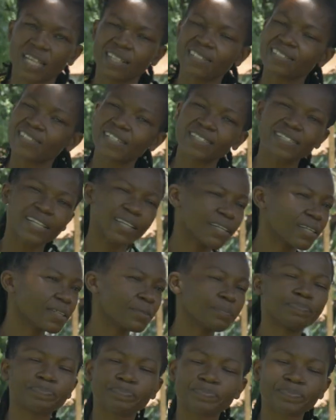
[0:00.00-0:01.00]

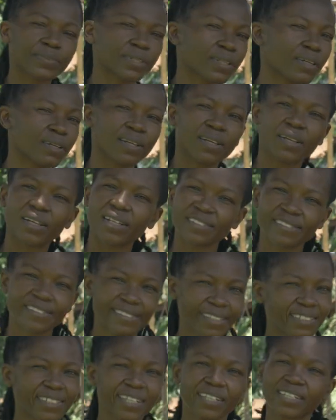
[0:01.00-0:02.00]
Certainly.
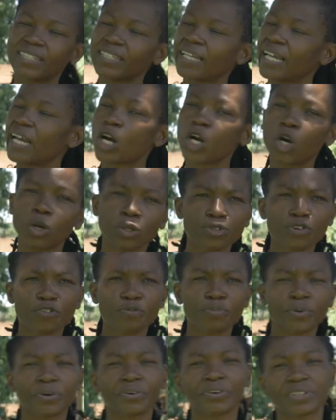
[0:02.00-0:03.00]
Certainly, a lot
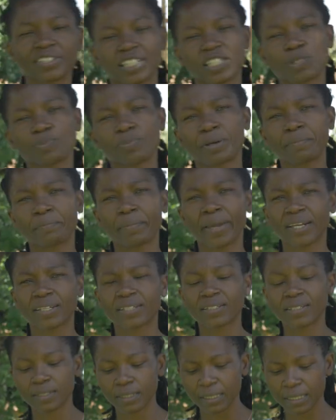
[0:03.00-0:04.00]
of progress has been
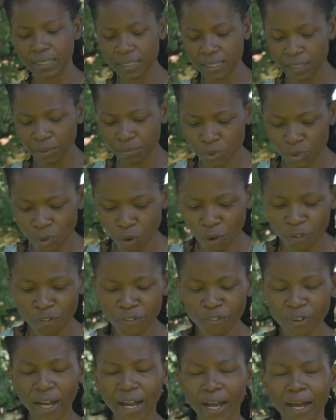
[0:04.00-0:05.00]
made in terms of
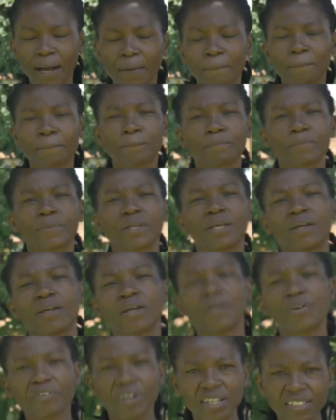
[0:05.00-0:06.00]

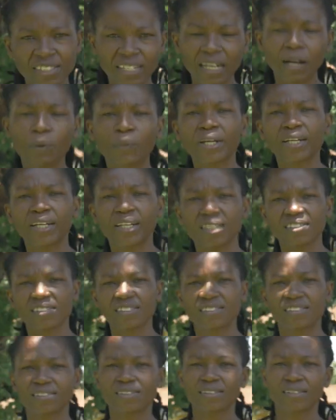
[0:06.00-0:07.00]
raising
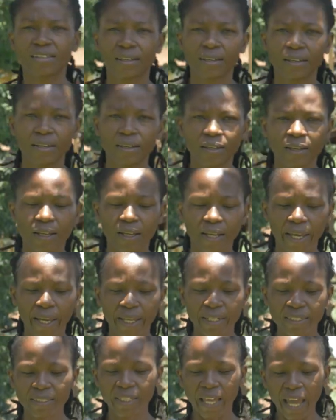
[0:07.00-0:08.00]
awareness
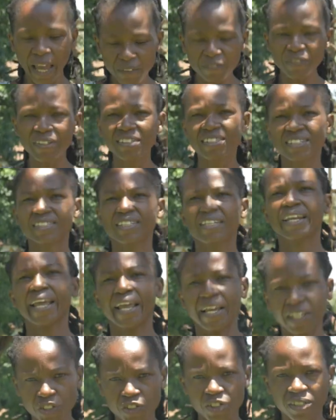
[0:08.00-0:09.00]
and having certain
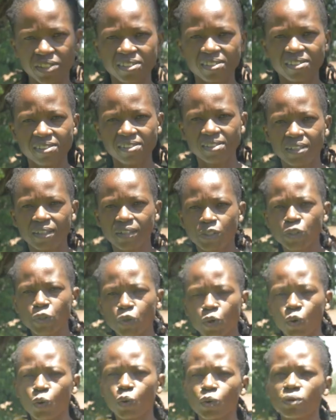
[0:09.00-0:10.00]
actions, you
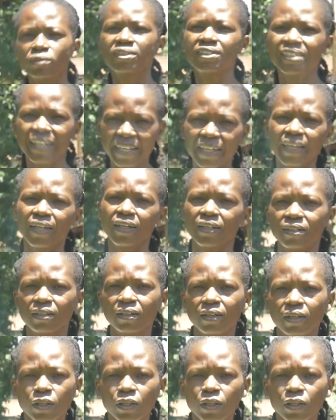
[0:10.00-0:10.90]
know, taken